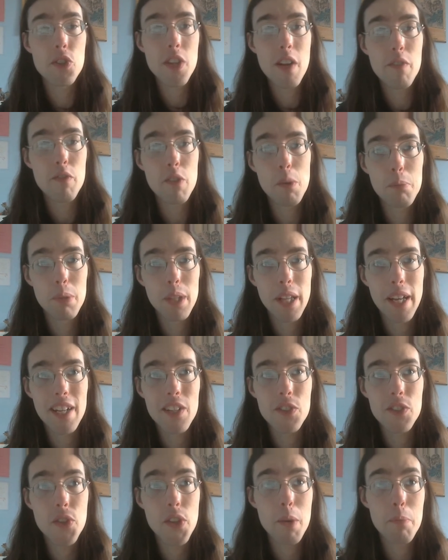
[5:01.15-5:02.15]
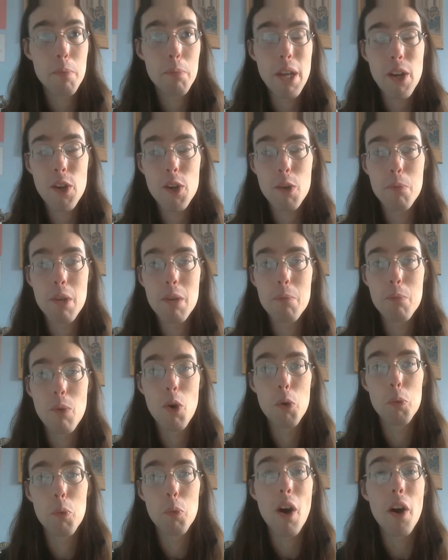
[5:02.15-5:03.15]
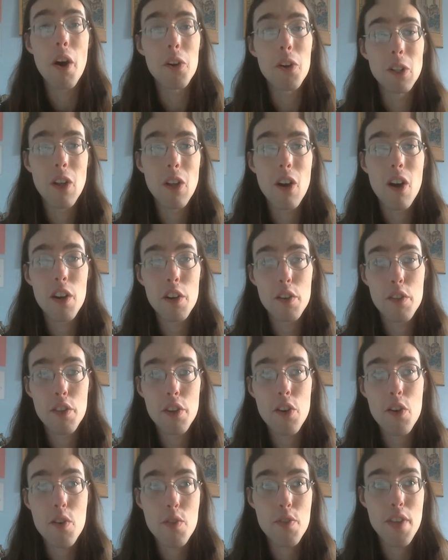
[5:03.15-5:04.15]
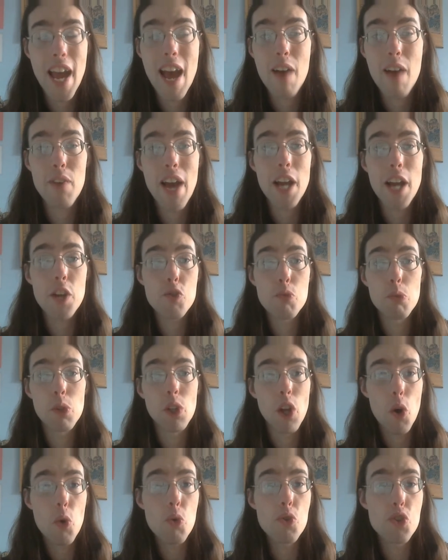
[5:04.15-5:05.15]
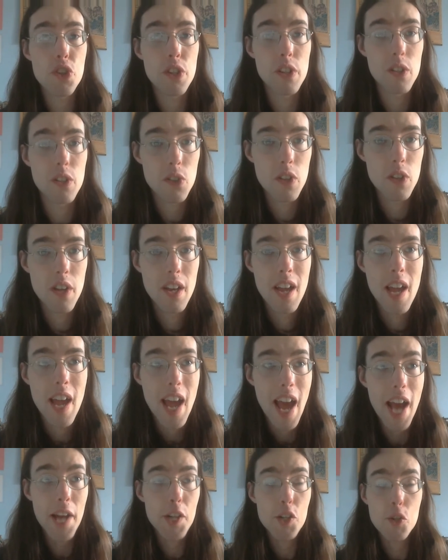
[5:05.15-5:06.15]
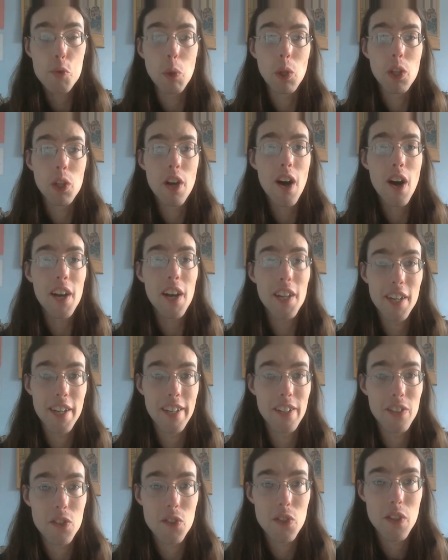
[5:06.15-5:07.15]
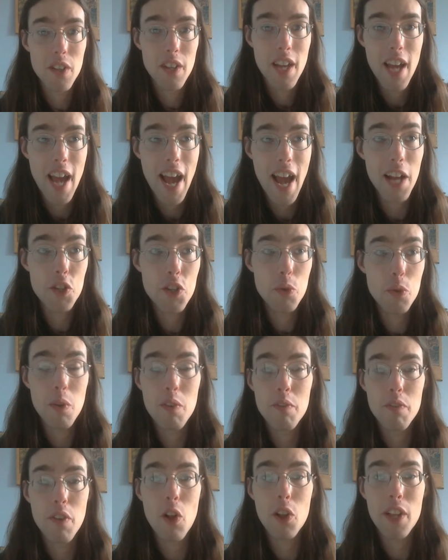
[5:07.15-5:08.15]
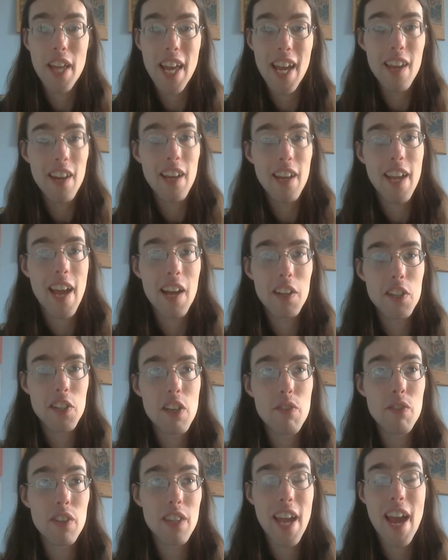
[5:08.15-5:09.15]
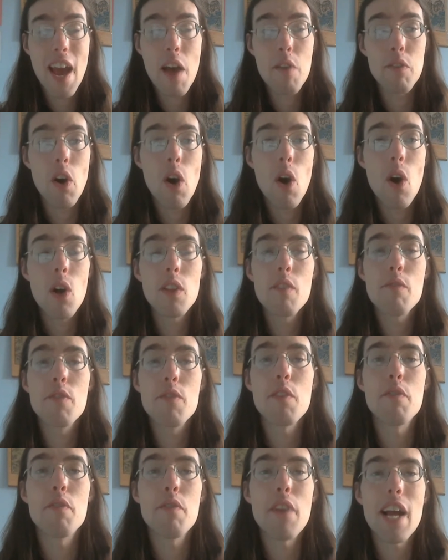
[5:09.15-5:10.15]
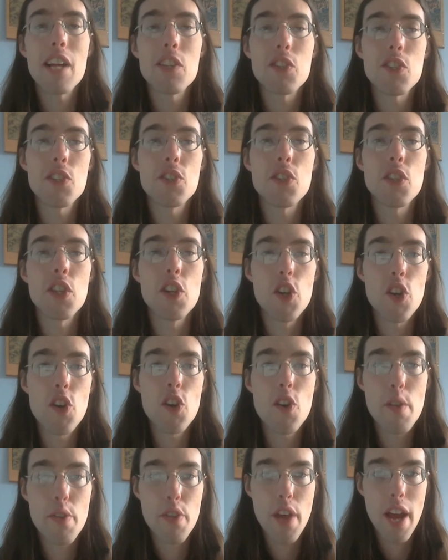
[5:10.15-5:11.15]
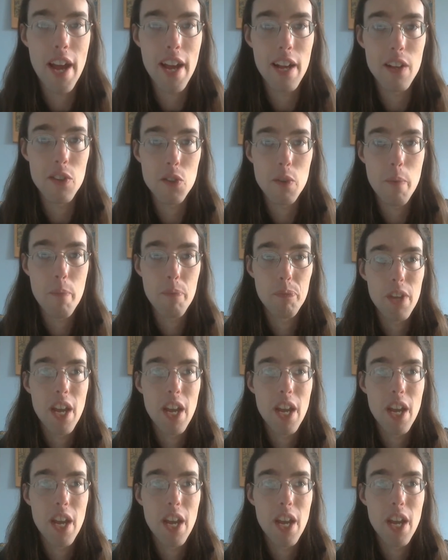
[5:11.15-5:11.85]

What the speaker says: several planets that appear to be more waterlogged than Earth. They have actual oceans, actual continents, actual volcanic activity. They have all of the facets that Earth has,